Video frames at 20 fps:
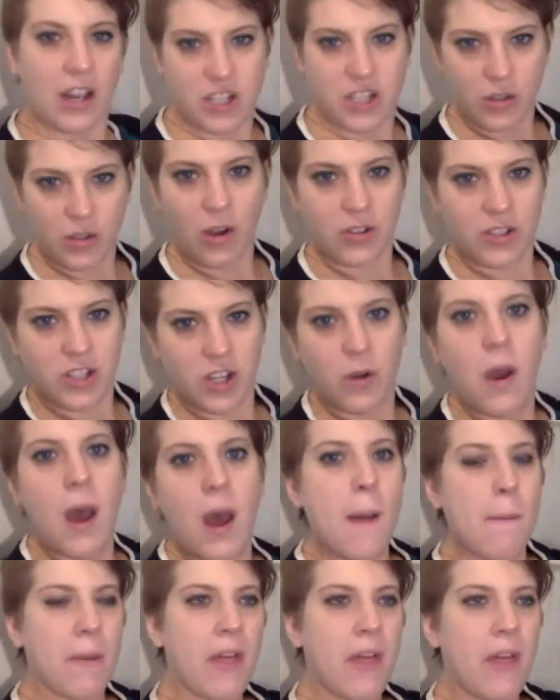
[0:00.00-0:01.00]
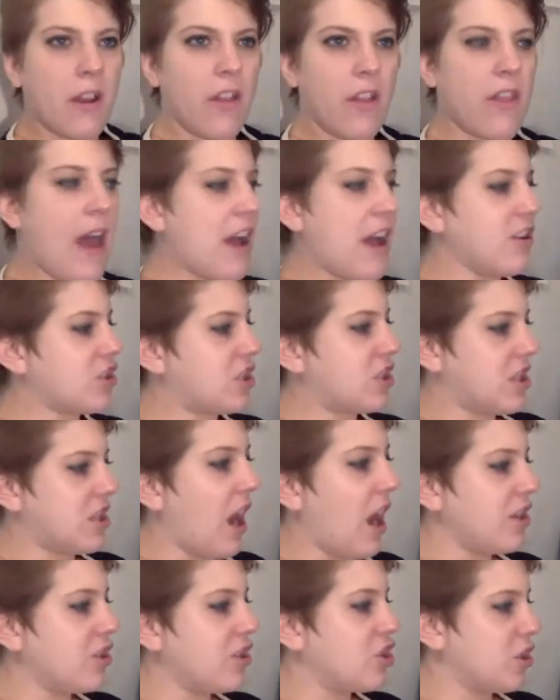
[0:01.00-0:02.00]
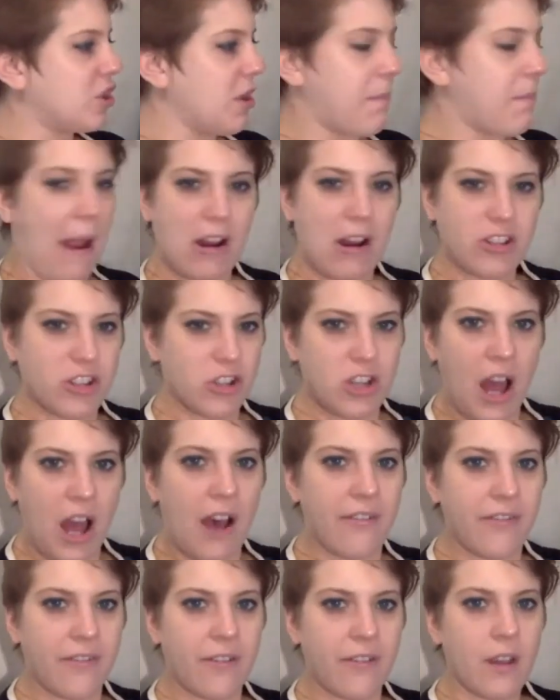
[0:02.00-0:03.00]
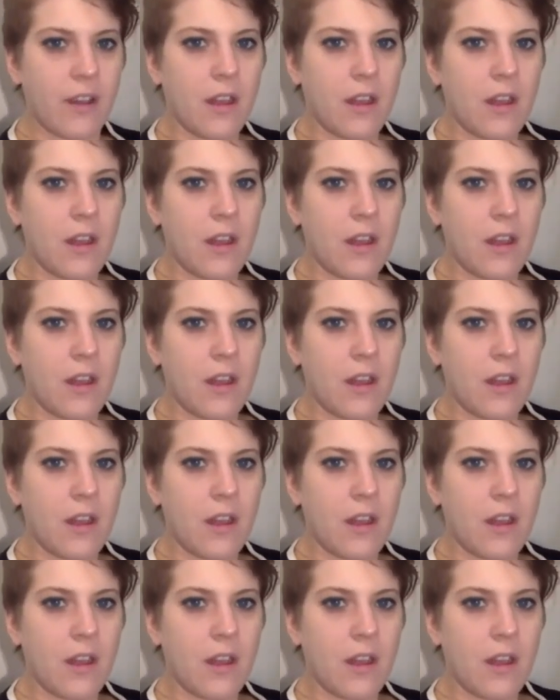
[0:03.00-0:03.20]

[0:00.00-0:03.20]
You have those two, but then other than that, the Bears are tough.